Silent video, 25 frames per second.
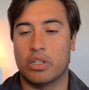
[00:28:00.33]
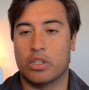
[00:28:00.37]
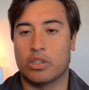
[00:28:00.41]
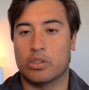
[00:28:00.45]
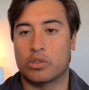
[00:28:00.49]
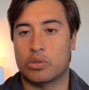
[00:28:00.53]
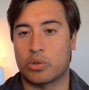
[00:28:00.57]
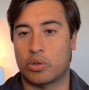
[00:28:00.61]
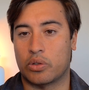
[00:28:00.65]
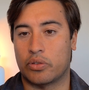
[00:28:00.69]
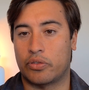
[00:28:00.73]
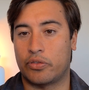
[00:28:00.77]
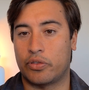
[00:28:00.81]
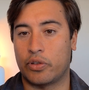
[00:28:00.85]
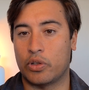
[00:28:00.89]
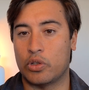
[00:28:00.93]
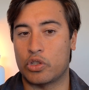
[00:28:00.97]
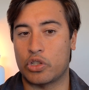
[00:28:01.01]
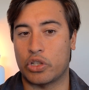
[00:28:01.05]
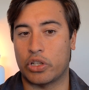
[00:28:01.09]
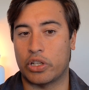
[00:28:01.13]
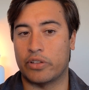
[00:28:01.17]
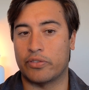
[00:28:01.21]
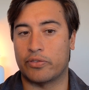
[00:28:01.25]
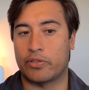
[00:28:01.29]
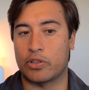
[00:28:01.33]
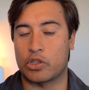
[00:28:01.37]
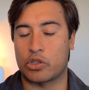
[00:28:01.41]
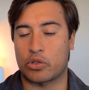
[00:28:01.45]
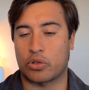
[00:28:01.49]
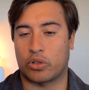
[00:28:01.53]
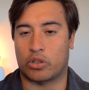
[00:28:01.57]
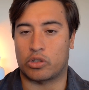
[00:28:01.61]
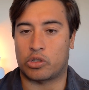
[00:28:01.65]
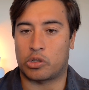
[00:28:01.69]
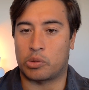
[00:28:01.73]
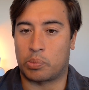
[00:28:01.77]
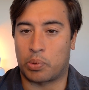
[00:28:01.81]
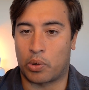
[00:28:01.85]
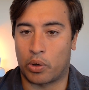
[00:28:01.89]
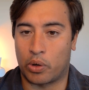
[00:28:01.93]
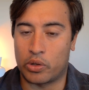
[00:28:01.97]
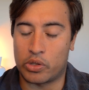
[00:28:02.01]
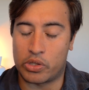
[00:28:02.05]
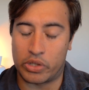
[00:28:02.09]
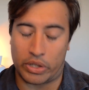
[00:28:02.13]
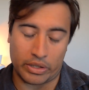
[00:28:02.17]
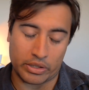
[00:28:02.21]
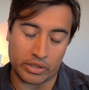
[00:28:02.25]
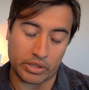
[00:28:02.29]
sort of future infrastructure
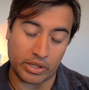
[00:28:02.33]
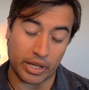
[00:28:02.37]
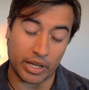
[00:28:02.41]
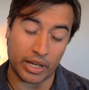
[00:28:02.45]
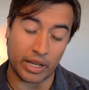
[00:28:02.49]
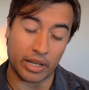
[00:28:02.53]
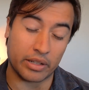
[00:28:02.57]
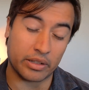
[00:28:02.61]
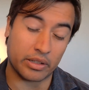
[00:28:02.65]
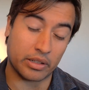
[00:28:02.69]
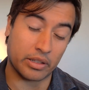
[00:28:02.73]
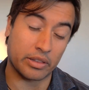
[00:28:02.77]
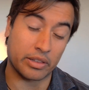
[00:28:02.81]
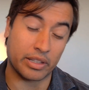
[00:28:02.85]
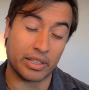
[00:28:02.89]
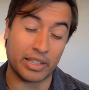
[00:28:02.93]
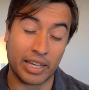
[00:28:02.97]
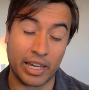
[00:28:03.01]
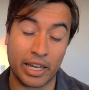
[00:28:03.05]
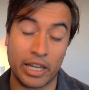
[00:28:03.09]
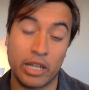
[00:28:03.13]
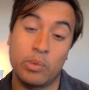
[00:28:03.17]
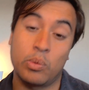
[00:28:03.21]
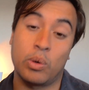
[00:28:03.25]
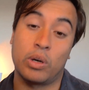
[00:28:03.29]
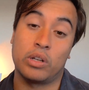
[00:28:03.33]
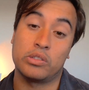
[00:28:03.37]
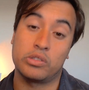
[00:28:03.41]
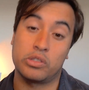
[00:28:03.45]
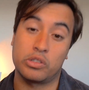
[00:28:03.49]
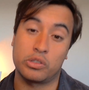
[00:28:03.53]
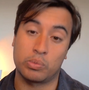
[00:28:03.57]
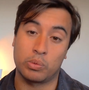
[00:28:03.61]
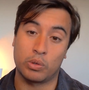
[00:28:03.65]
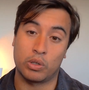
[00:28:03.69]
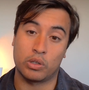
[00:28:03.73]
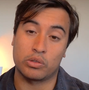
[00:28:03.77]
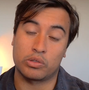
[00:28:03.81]
projects and the key ones as well.